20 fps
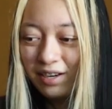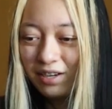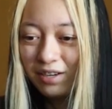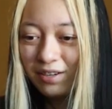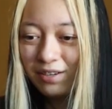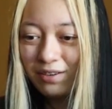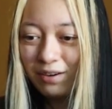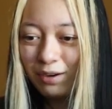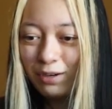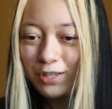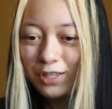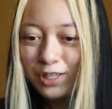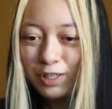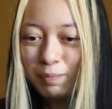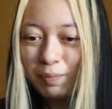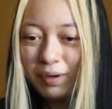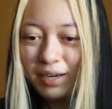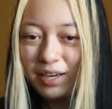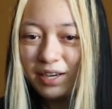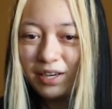You know, I'd
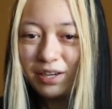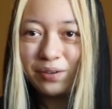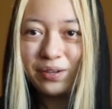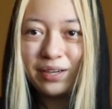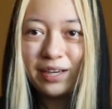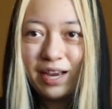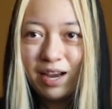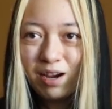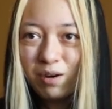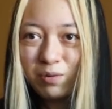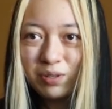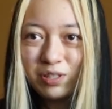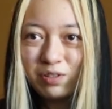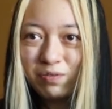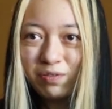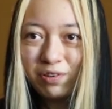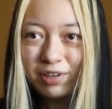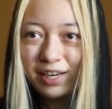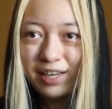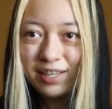just be going out with
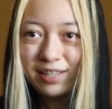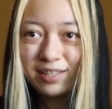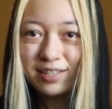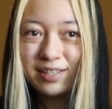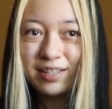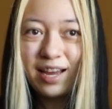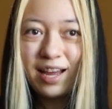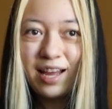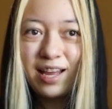friends